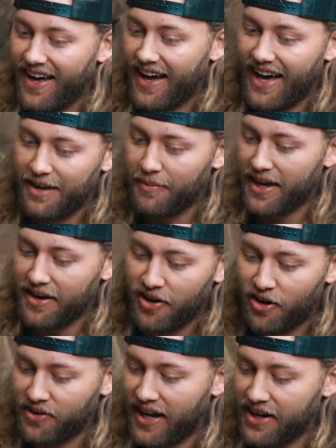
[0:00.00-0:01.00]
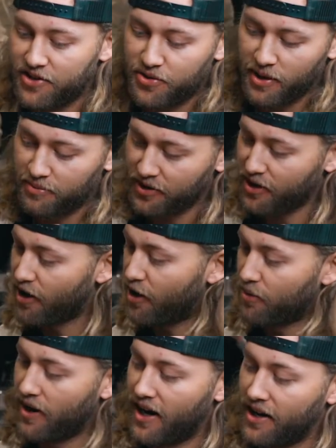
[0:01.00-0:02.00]
I made an all-night trip to
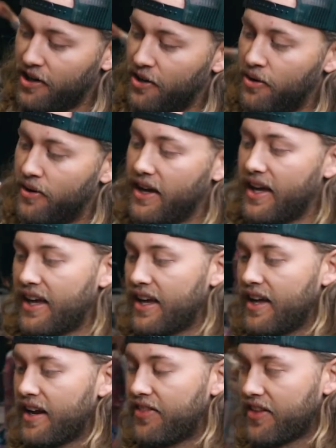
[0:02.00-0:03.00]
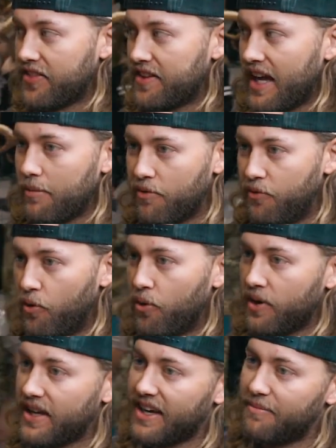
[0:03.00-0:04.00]
Colorado, and I think the day
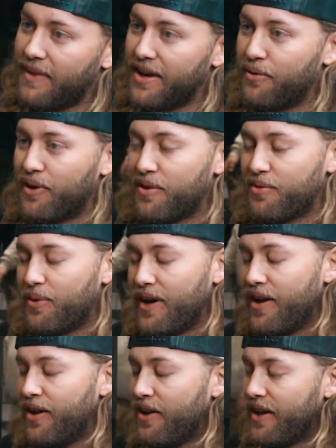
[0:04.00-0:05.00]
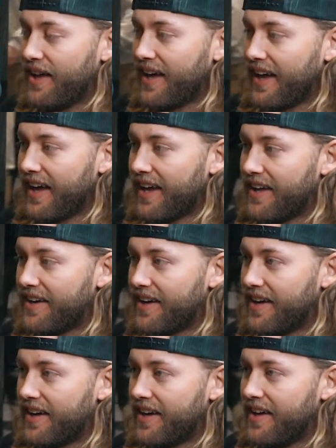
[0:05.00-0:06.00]
before he had made one as well. And
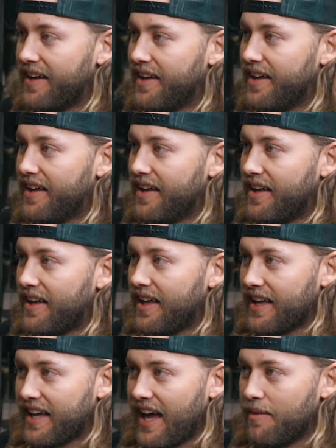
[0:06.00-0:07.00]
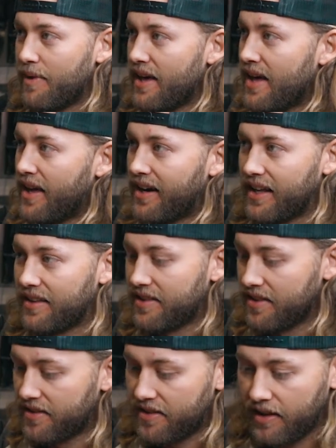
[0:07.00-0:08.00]
he came in, and
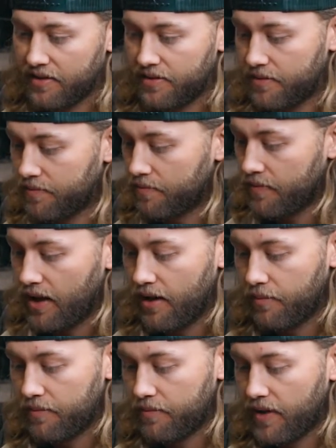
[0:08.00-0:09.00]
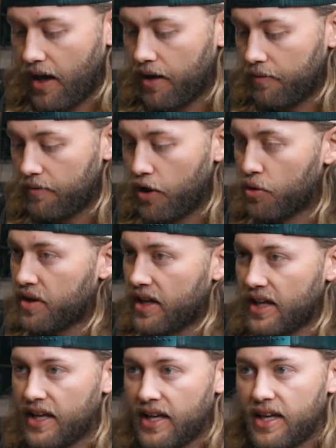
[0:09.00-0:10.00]
he's kind of
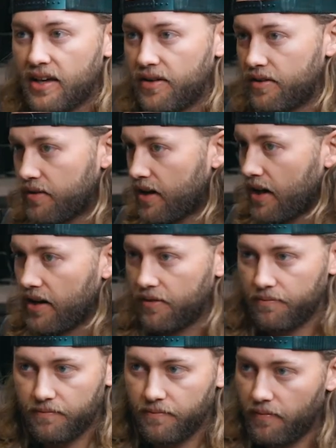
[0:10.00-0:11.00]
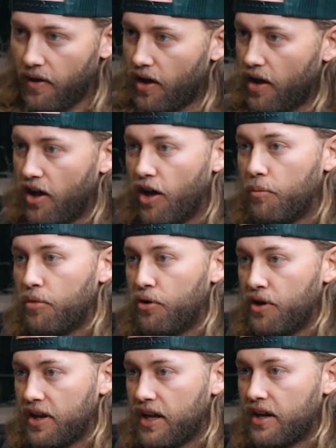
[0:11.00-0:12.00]
low-key, kind of
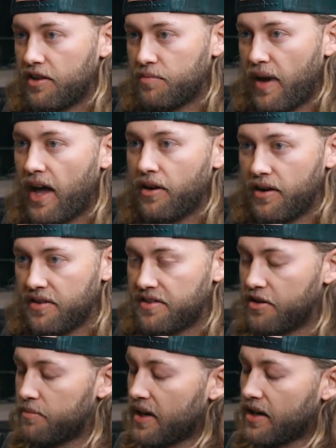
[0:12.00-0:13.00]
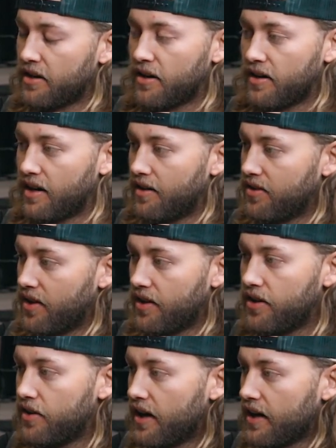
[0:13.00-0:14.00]
humble in his manner and his demeanor. And I was like,
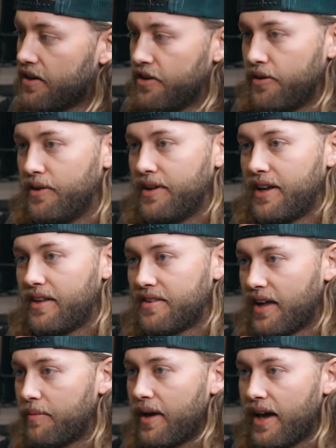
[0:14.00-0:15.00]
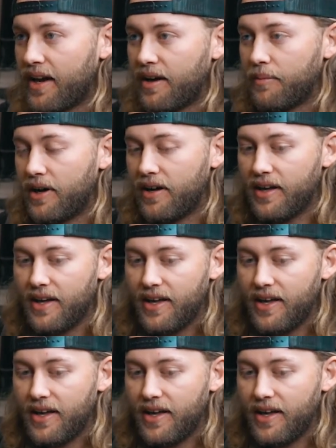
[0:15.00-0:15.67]
dude, how you doing? And he's like, man, I